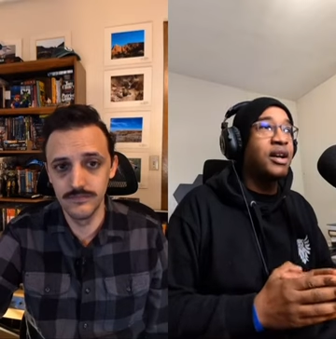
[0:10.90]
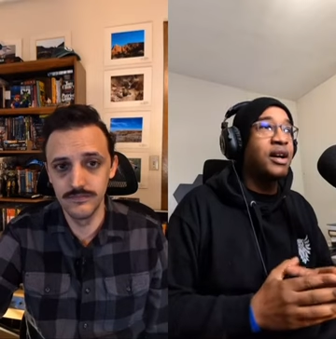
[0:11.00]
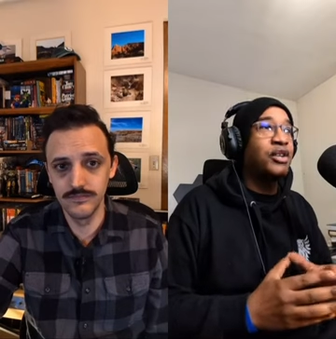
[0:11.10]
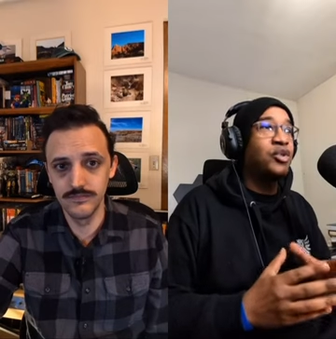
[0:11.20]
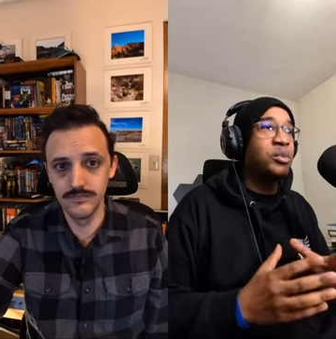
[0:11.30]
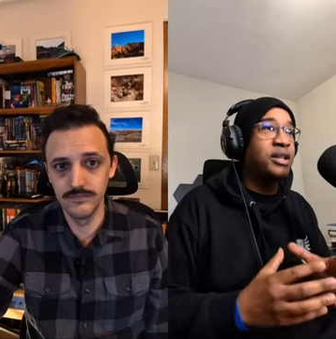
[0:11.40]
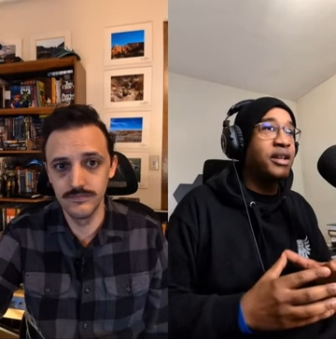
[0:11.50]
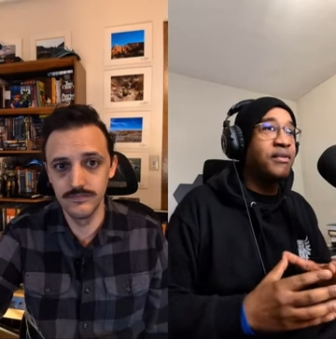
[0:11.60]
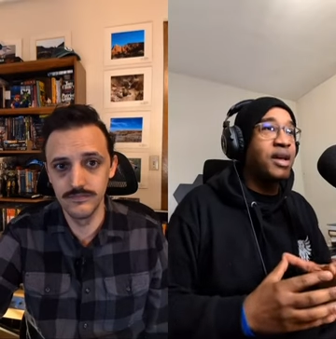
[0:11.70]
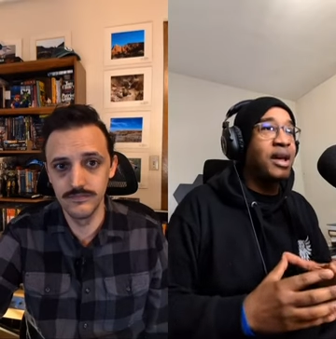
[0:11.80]
Speaker 1: you
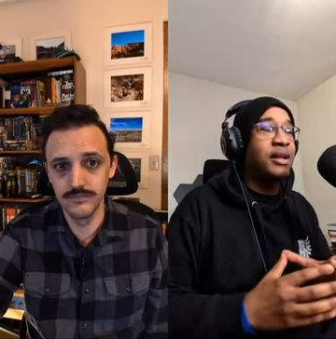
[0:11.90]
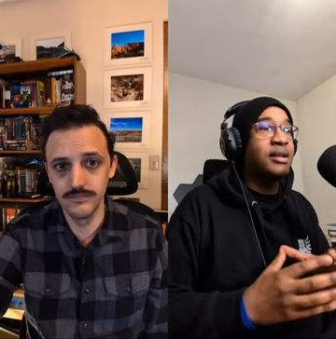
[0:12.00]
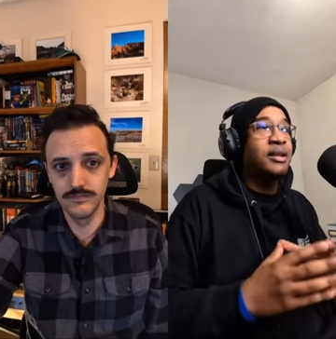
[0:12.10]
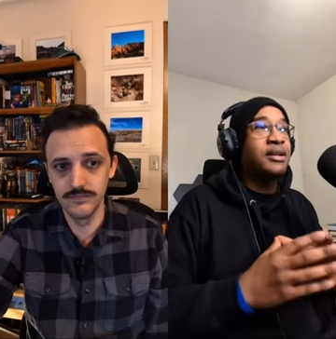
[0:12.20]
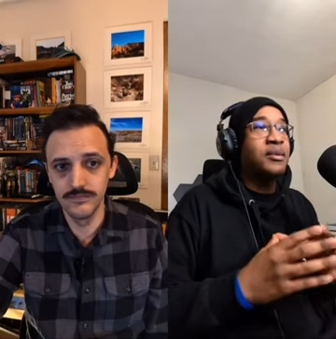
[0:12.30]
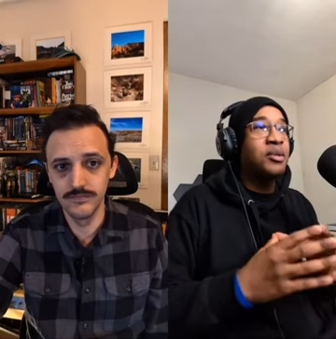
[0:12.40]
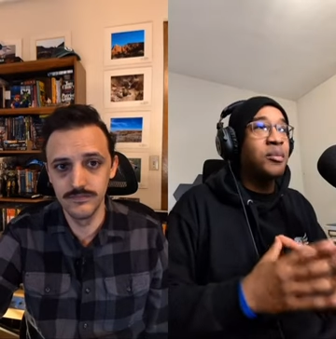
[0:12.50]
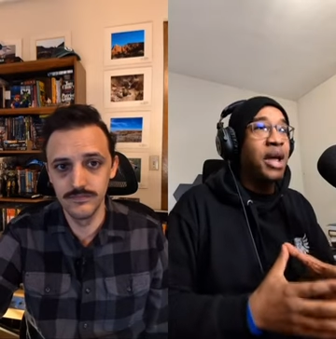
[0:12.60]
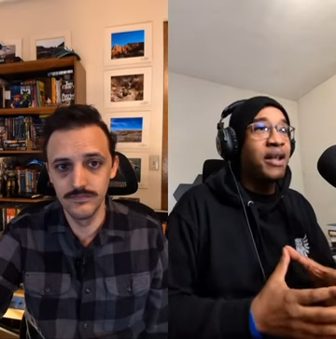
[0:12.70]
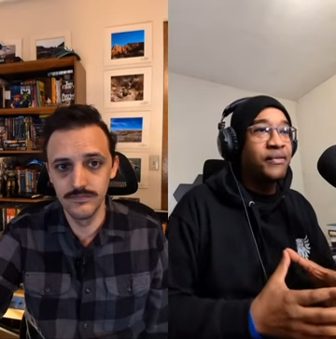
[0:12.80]
believe that
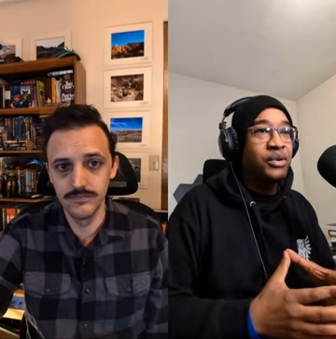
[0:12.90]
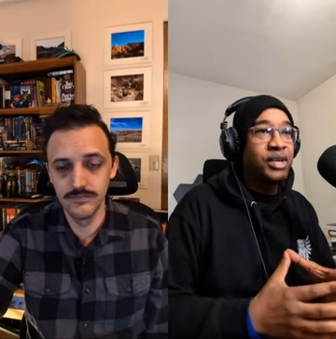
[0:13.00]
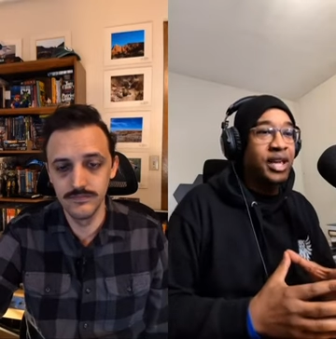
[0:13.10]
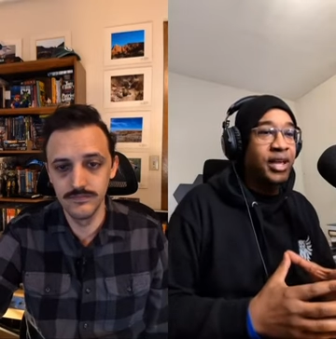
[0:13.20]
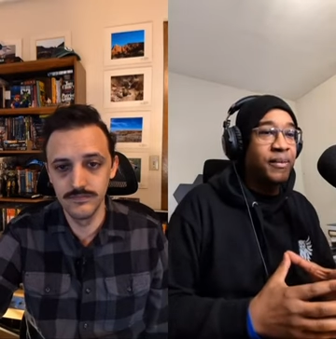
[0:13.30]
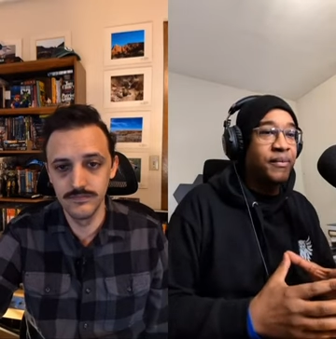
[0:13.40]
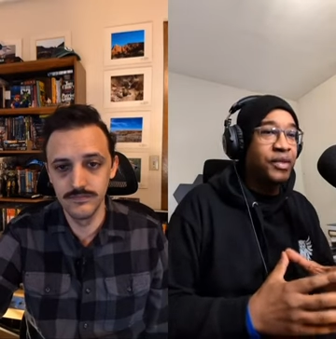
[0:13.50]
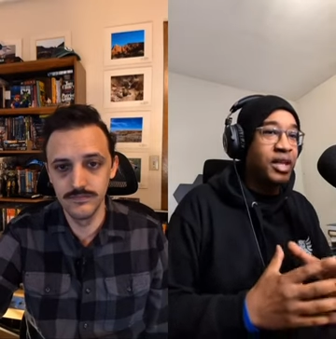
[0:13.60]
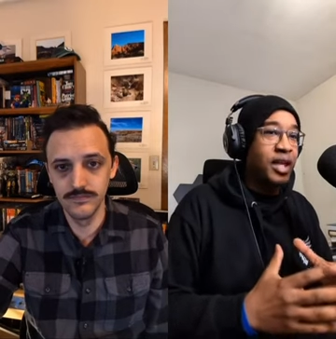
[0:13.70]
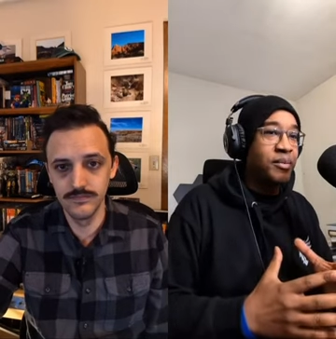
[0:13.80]
the Battlefield game,
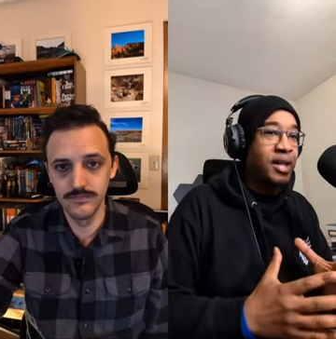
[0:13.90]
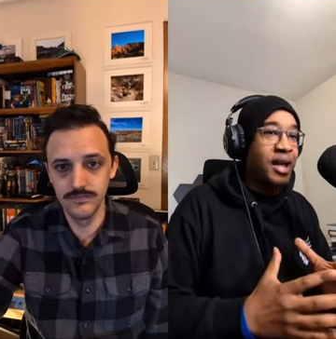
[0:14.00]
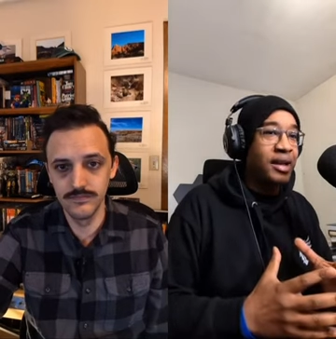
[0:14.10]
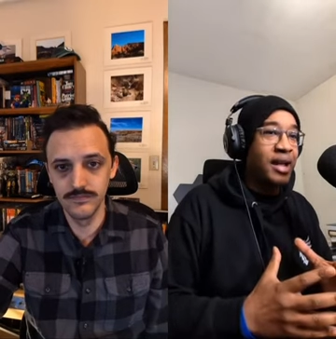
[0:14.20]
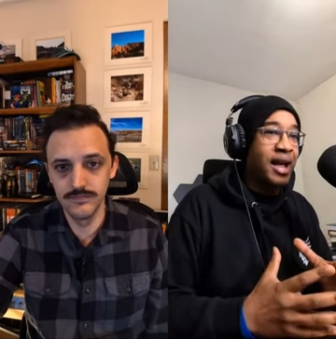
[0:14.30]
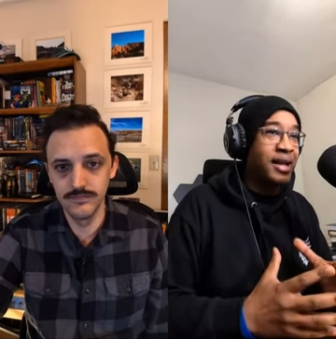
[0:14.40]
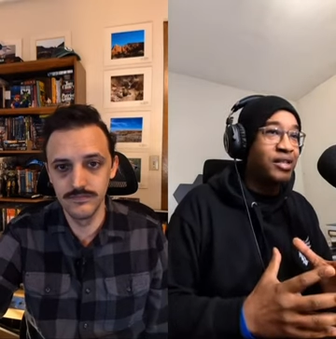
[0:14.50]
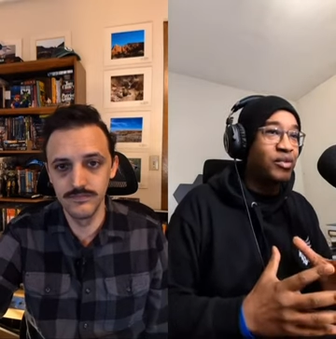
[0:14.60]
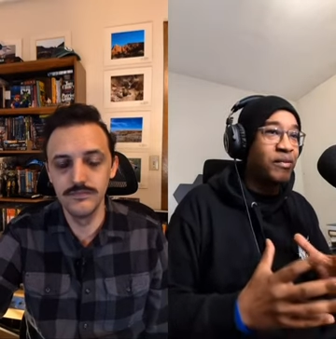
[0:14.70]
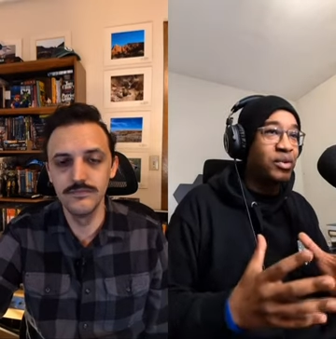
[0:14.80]
the game that
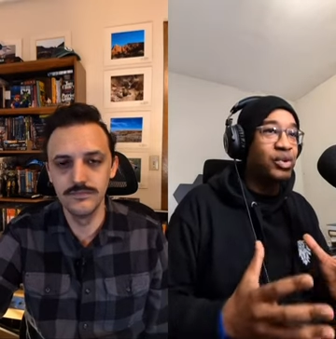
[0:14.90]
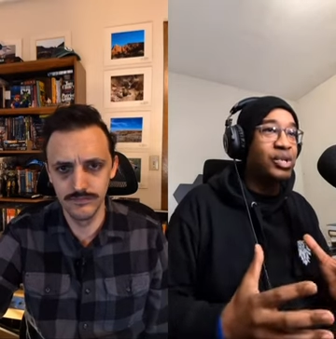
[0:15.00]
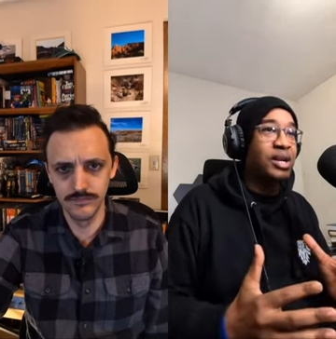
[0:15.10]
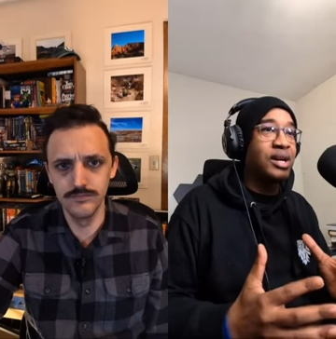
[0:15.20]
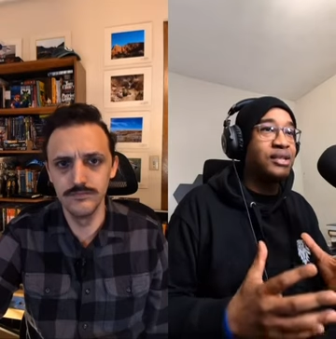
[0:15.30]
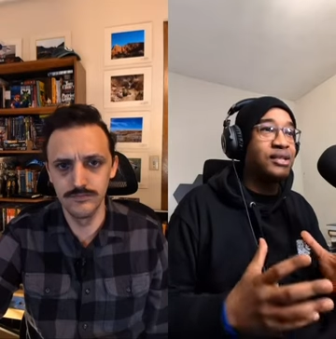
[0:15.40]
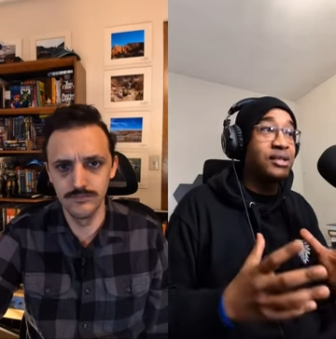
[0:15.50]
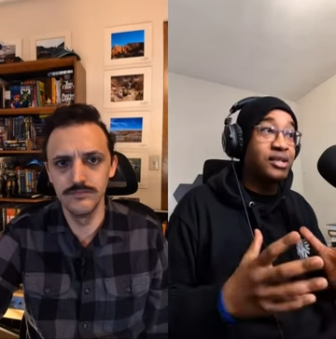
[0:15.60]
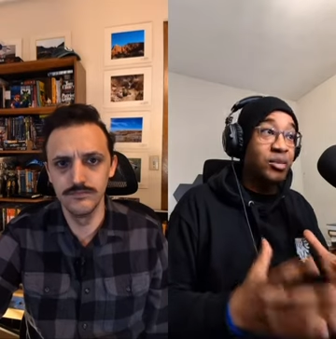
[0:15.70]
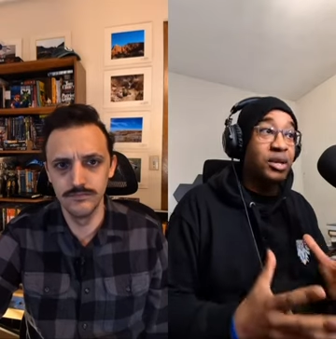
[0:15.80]
has
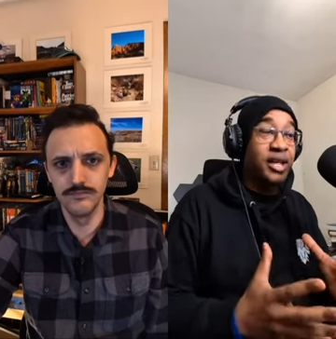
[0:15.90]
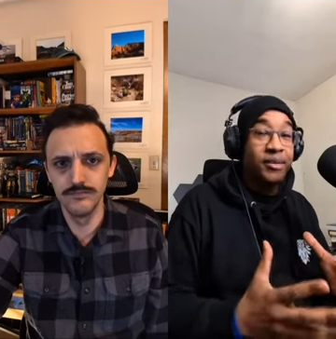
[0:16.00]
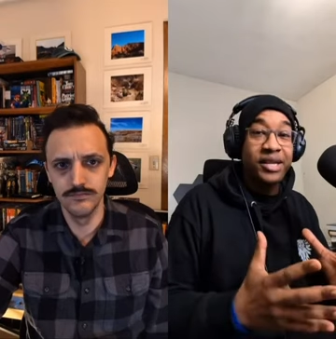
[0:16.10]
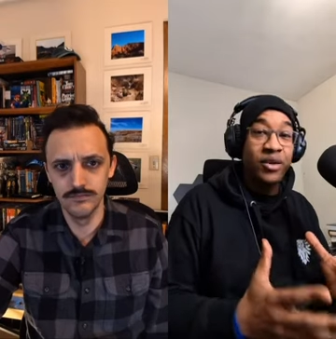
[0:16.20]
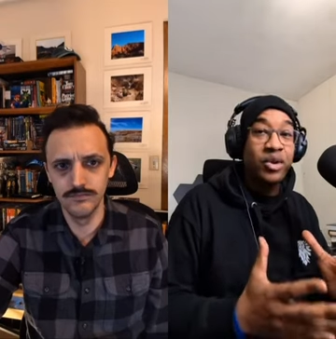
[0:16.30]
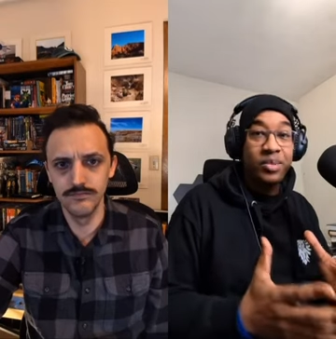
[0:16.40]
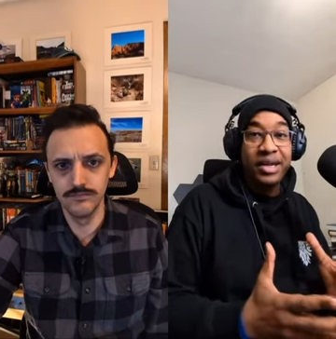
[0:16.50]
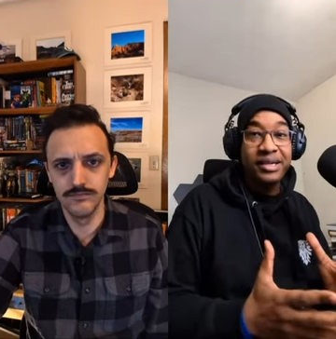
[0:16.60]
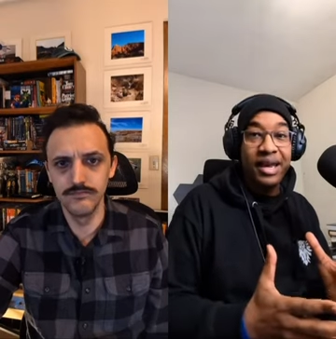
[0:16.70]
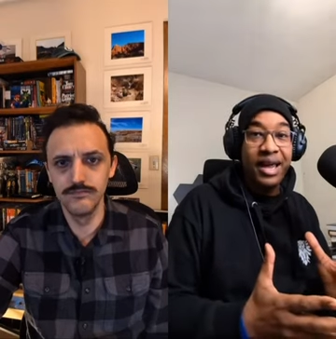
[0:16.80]
revolutionized some of the games that we
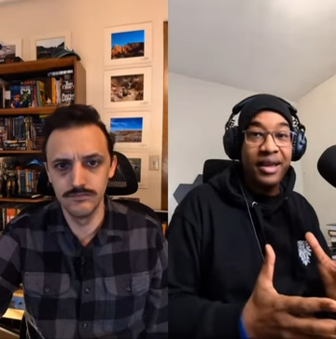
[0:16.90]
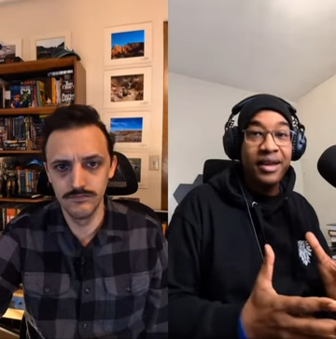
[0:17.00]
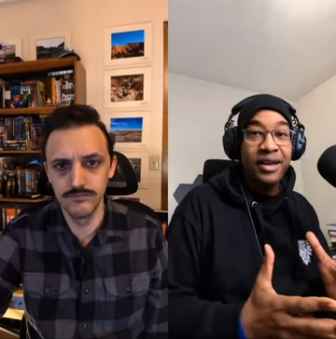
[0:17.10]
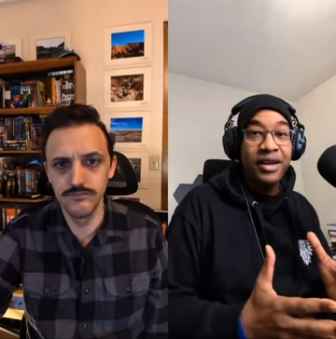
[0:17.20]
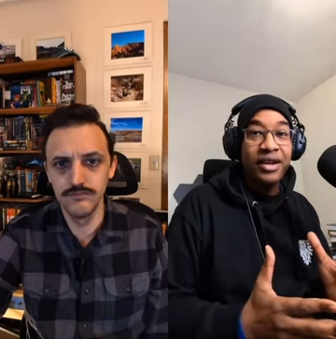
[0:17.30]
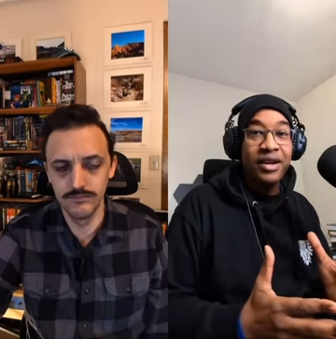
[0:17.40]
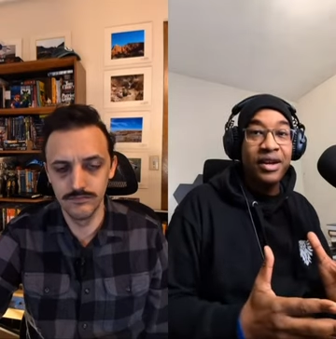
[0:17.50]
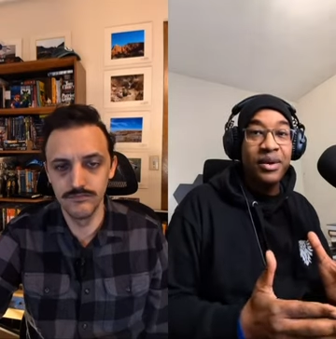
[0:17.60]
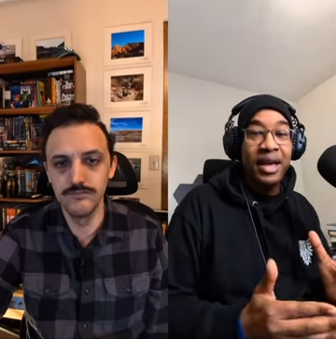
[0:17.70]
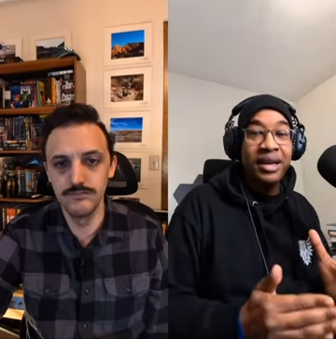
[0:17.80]
play today, you
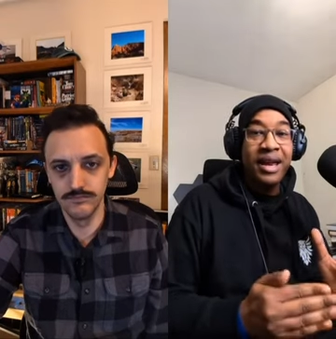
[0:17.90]
know, and